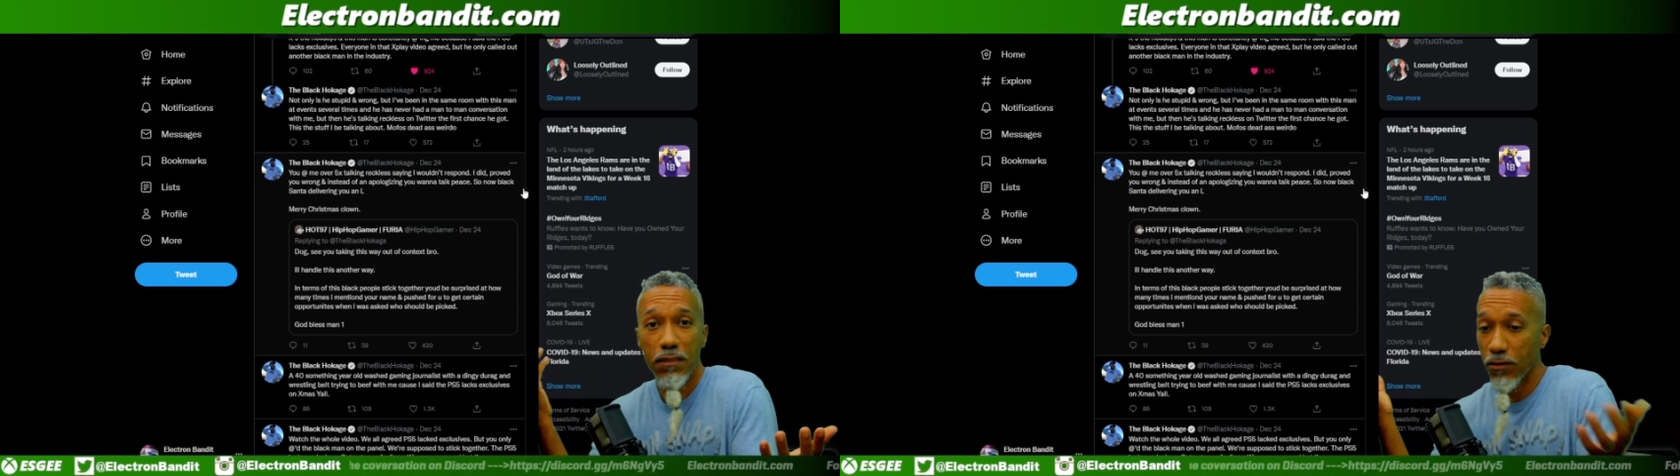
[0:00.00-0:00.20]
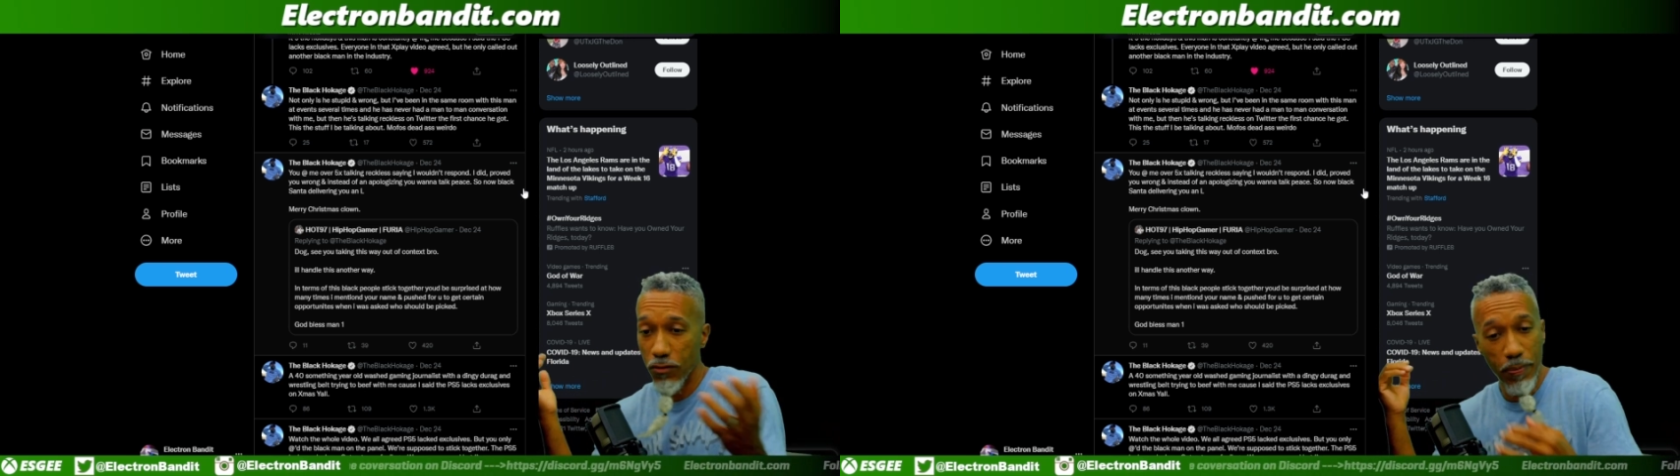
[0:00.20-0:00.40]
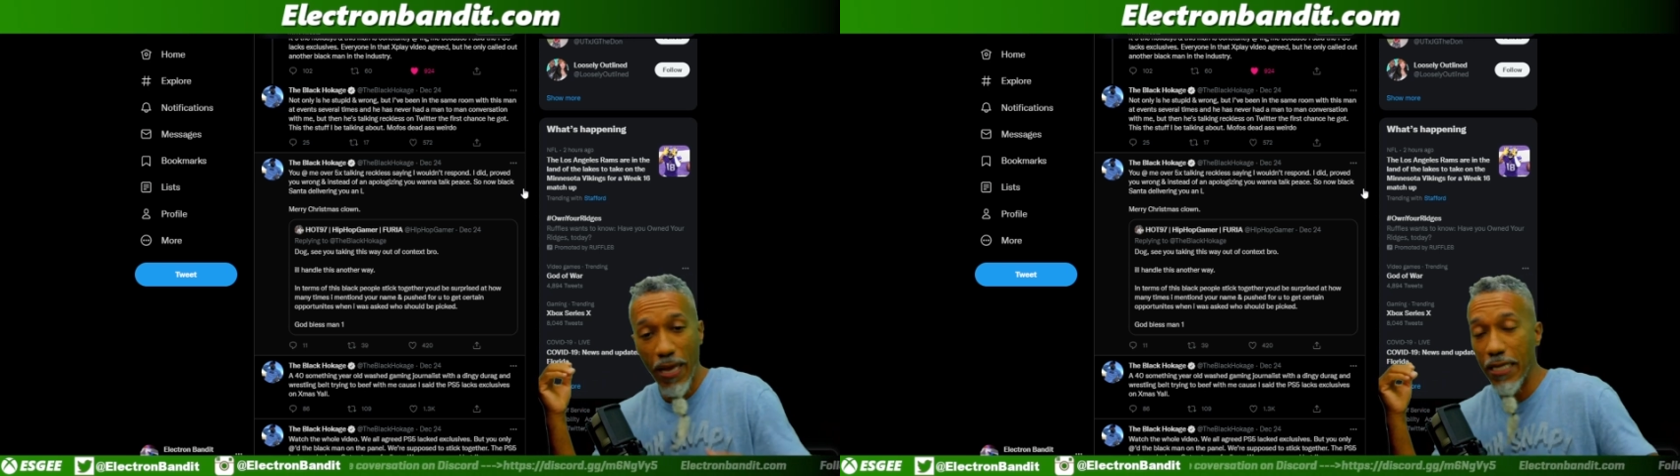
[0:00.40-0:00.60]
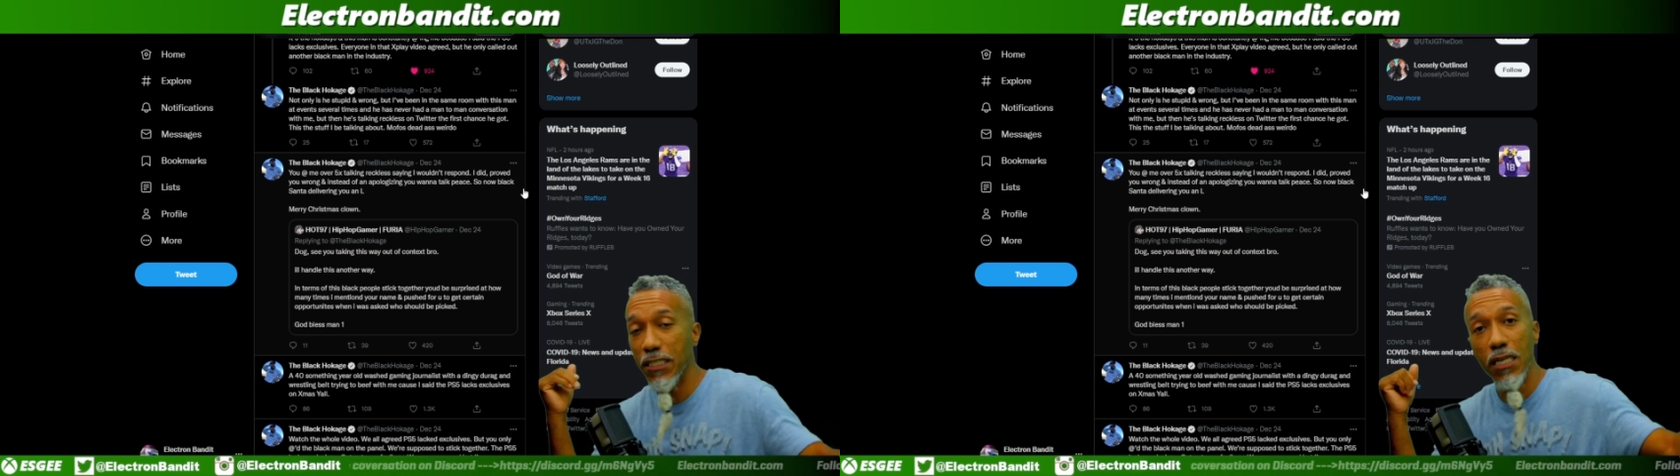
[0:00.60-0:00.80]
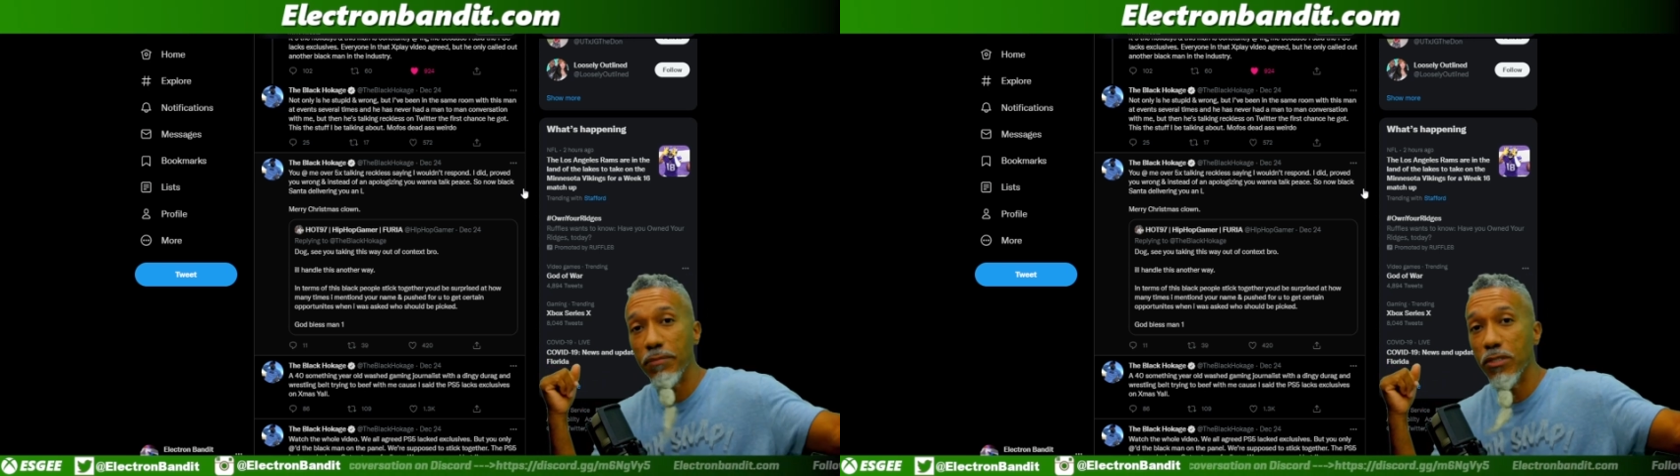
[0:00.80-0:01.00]
You know, the
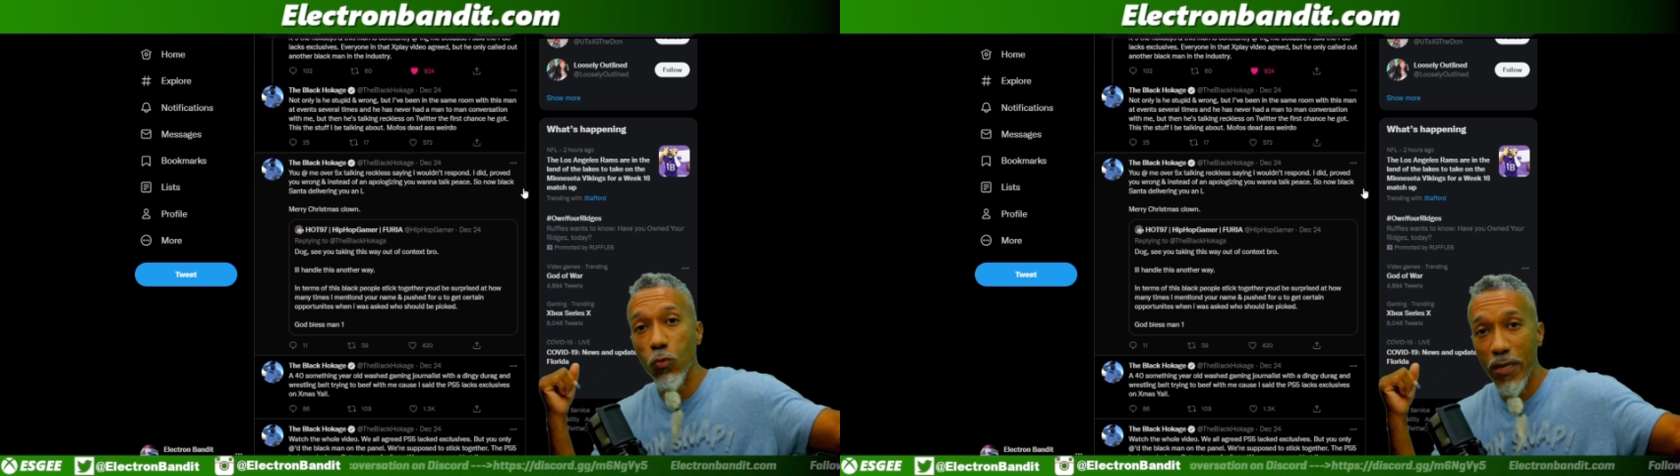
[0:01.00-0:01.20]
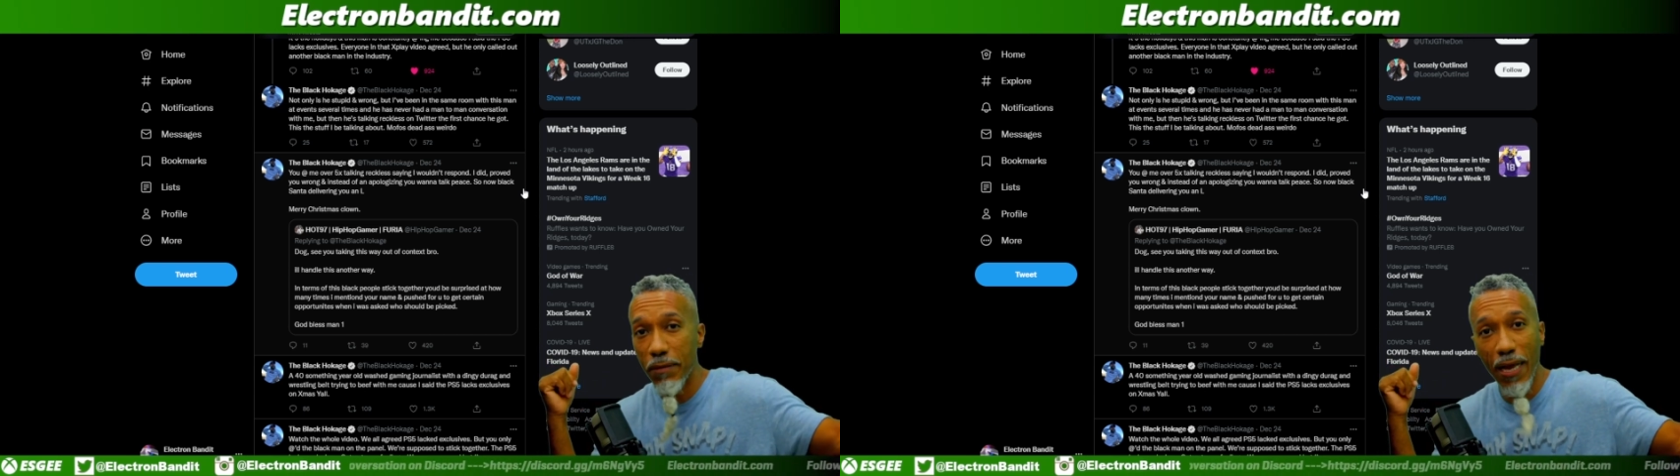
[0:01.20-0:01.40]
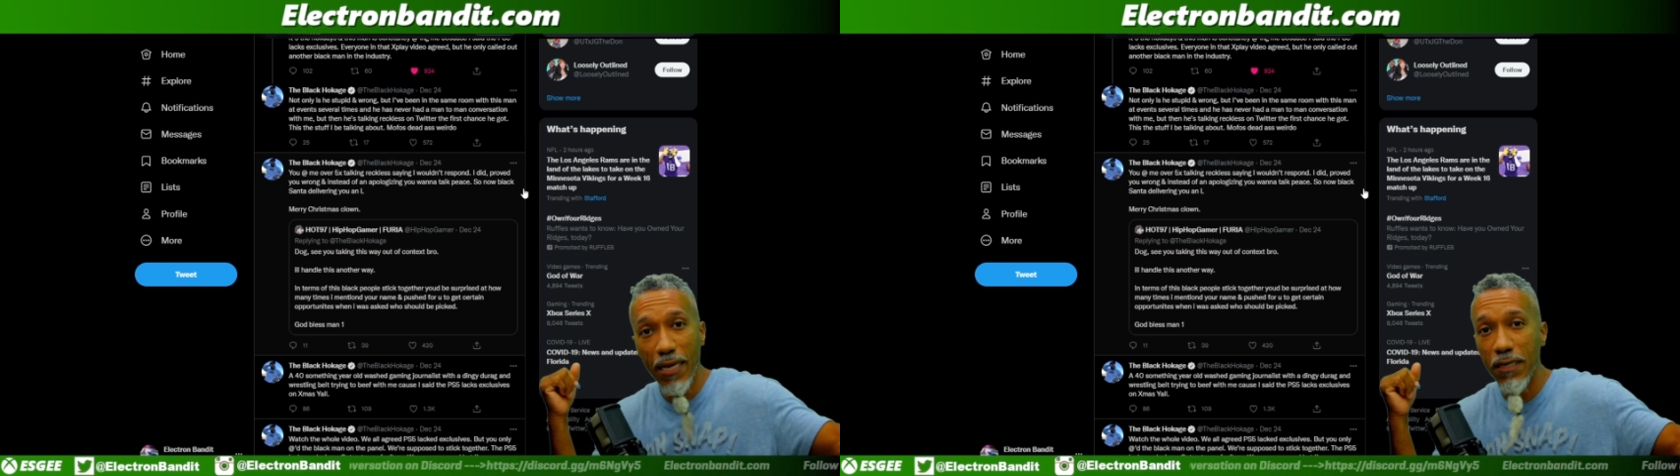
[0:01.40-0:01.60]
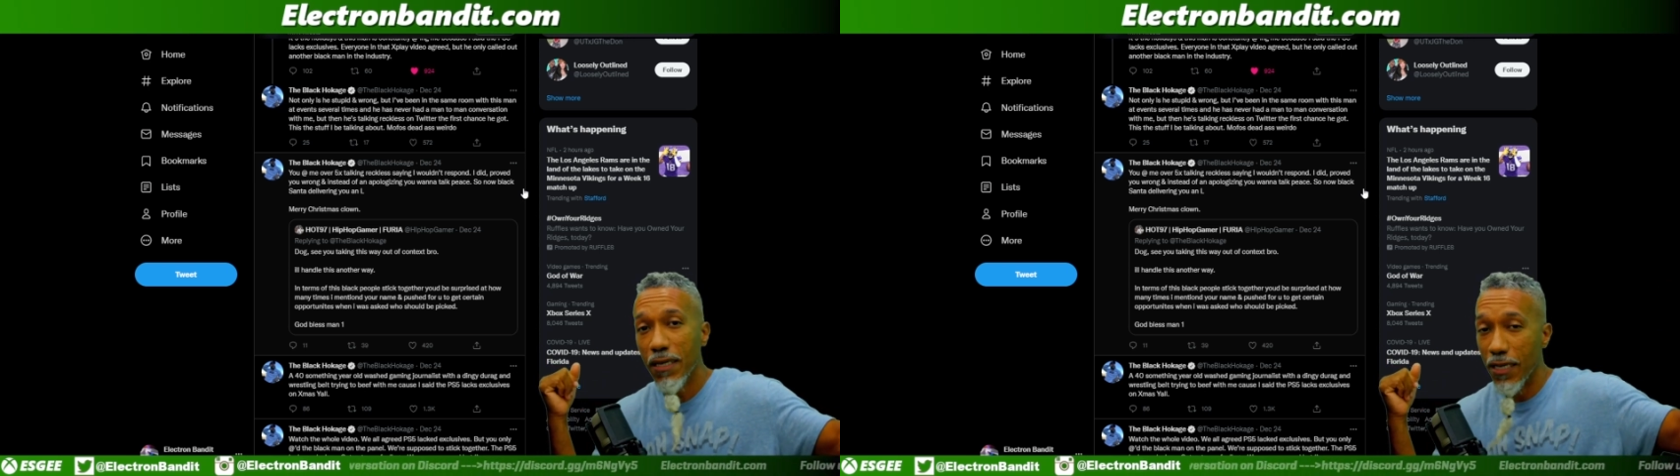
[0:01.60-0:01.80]
pendulum is swinging back,